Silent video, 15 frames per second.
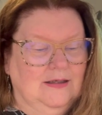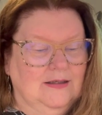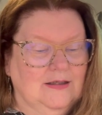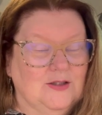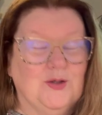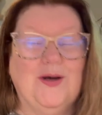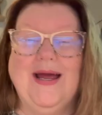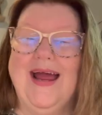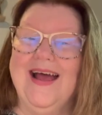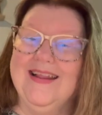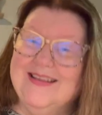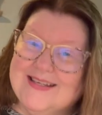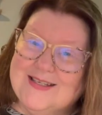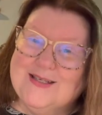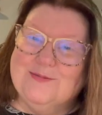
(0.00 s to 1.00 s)
So I
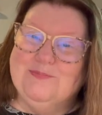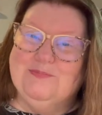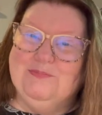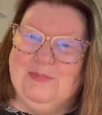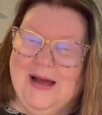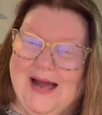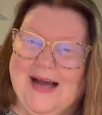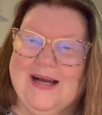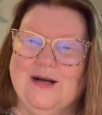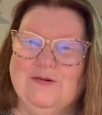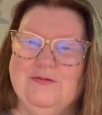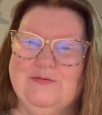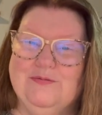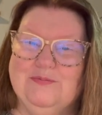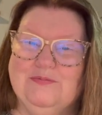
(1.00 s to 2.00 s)
had this pack
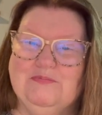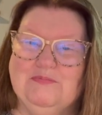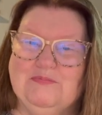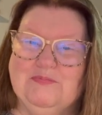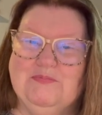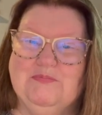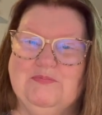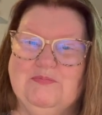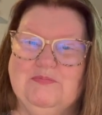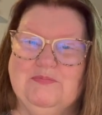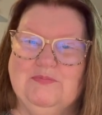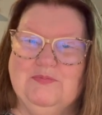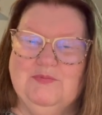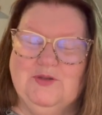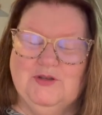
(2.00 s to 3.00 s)
of
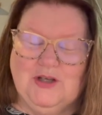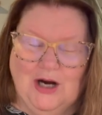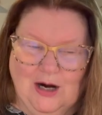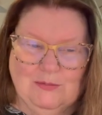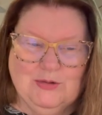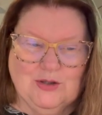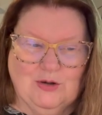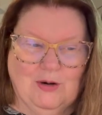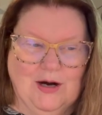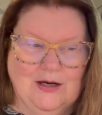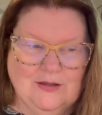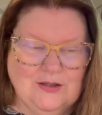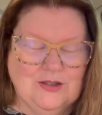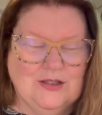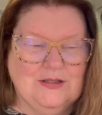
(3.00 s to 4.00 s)
charm
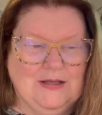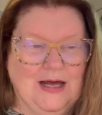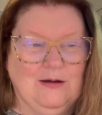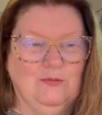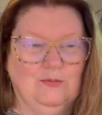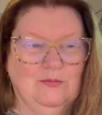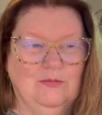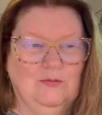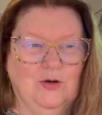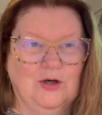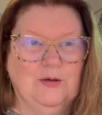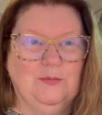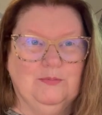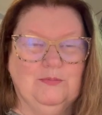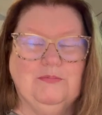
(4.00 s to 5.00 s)
squares that
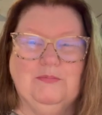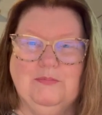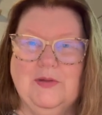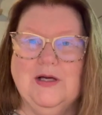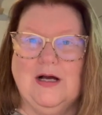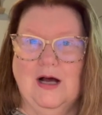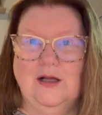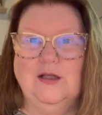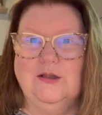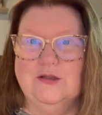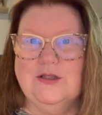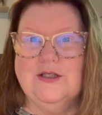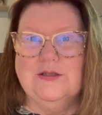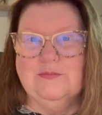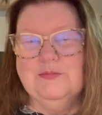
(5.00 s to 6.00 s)
were the
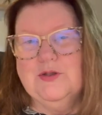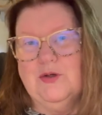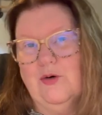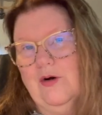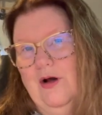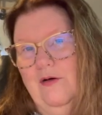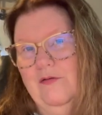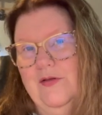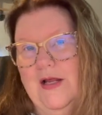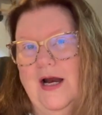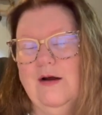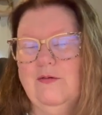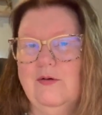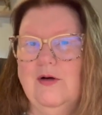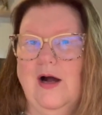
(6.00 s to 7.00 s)
colors, sort of,
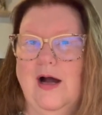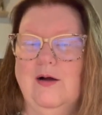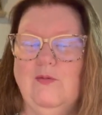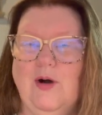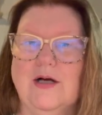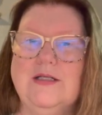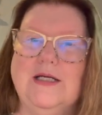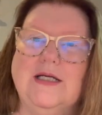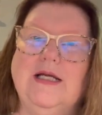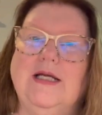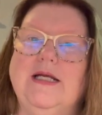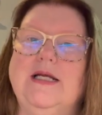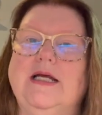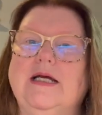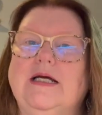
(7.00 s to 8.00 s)
that I wanted,
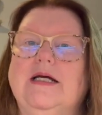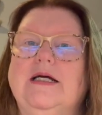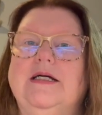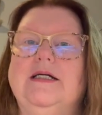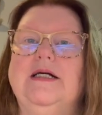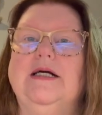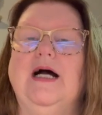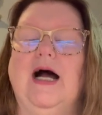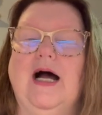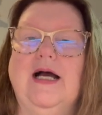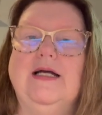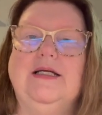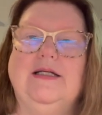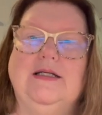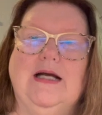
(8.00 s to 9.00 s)
and
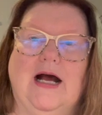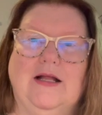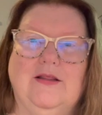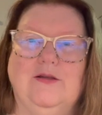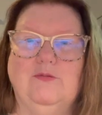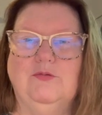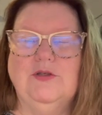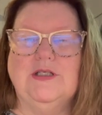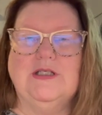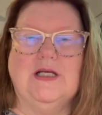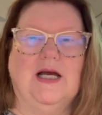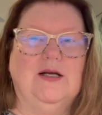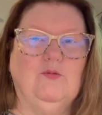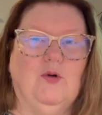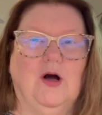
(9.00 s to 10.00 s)
I got the
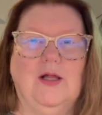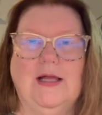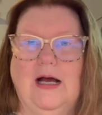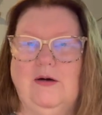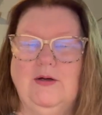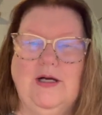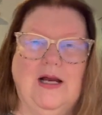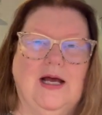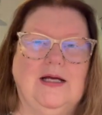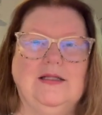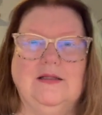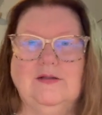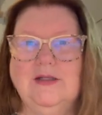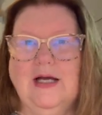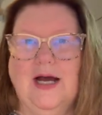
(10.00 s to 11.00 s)
design wall out and I
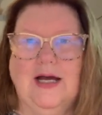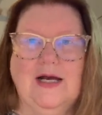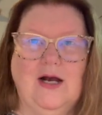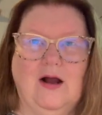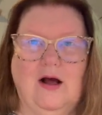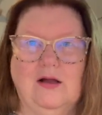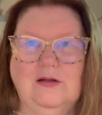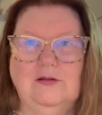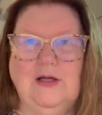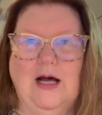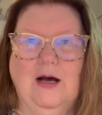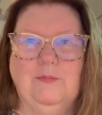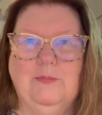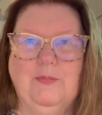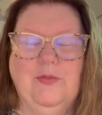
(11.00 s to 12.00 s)
got it all
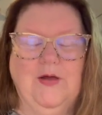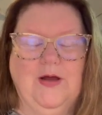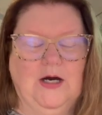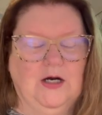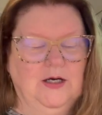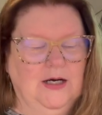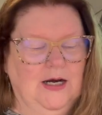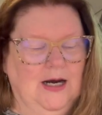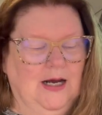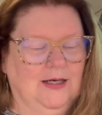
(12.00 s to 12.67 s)
up there, and